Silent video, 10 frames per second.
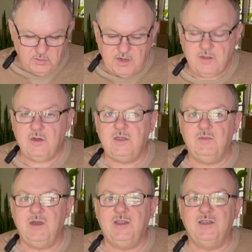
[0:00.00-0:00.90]
my thought to
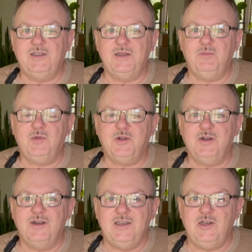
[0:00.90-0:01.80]
make this
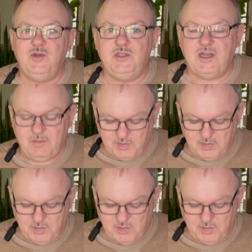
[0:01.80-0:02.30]
simpler to do chain